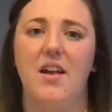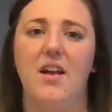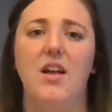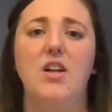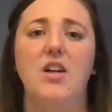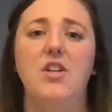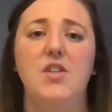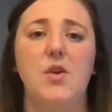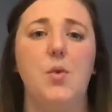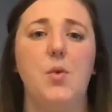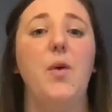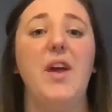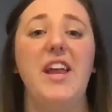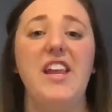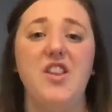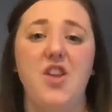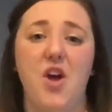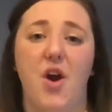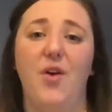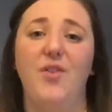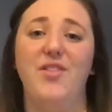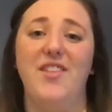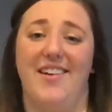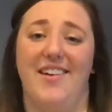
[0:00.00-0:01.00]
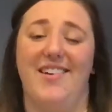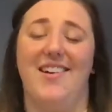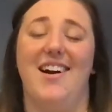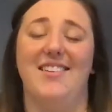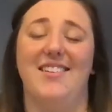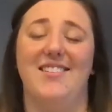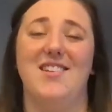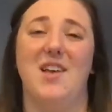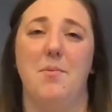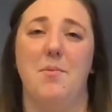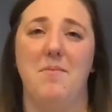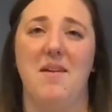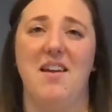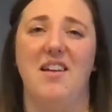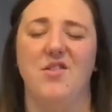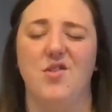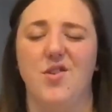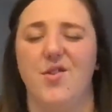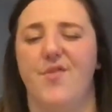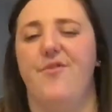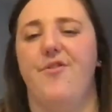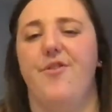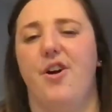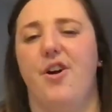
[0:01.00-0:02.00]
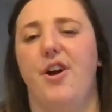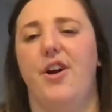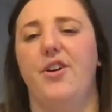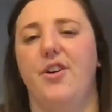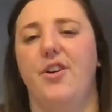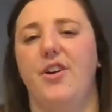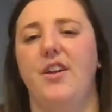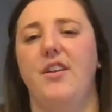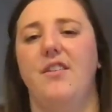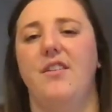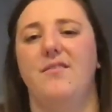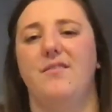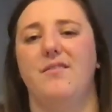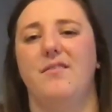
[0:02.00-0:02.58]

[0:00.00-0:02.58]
So we know that God's commands are for our good.